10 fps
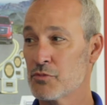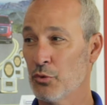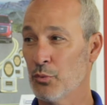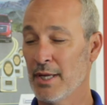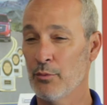
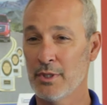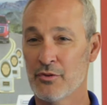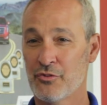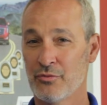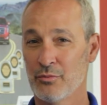So we
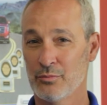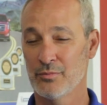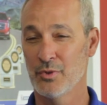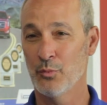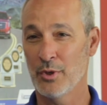
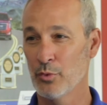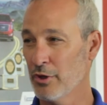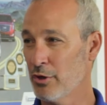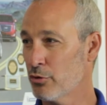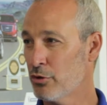
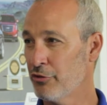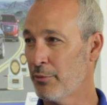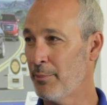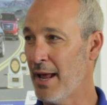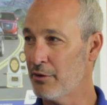really don't
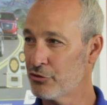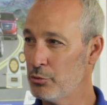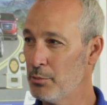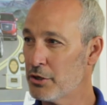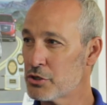cross our paths
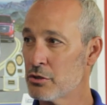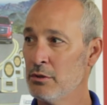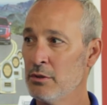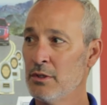too much,